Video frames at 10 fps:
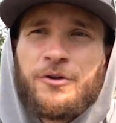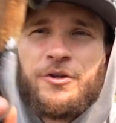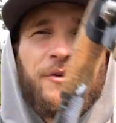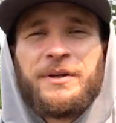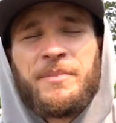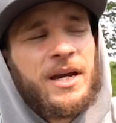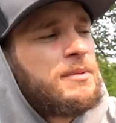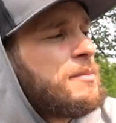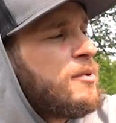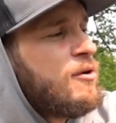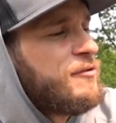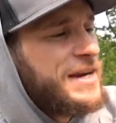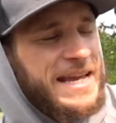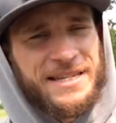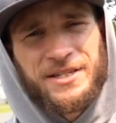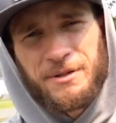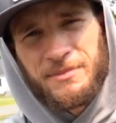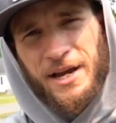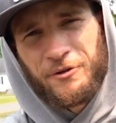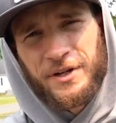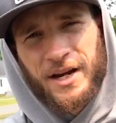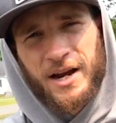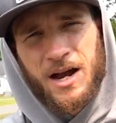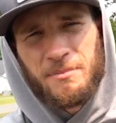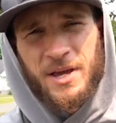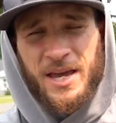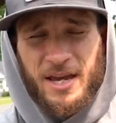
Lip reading: You can pick them up over at acmtackle.com.